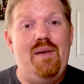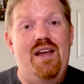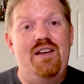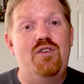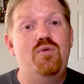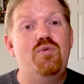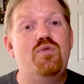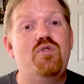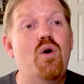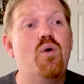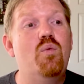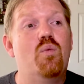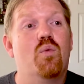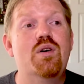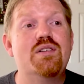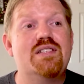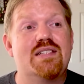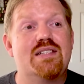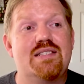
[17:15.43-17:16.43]
and you don't
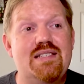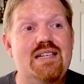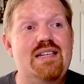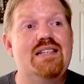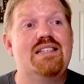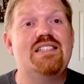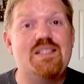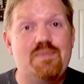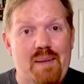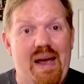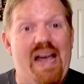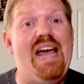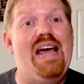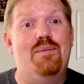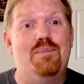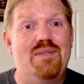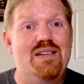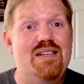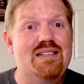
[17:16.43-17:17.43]
want to send
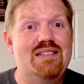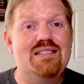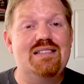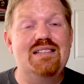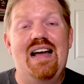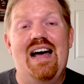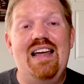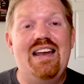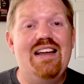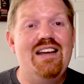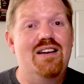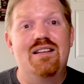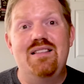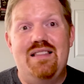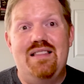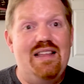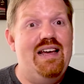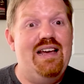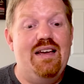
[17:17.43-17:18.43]
spam. It's not a
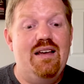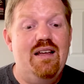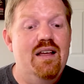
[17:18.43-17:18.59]
good thing.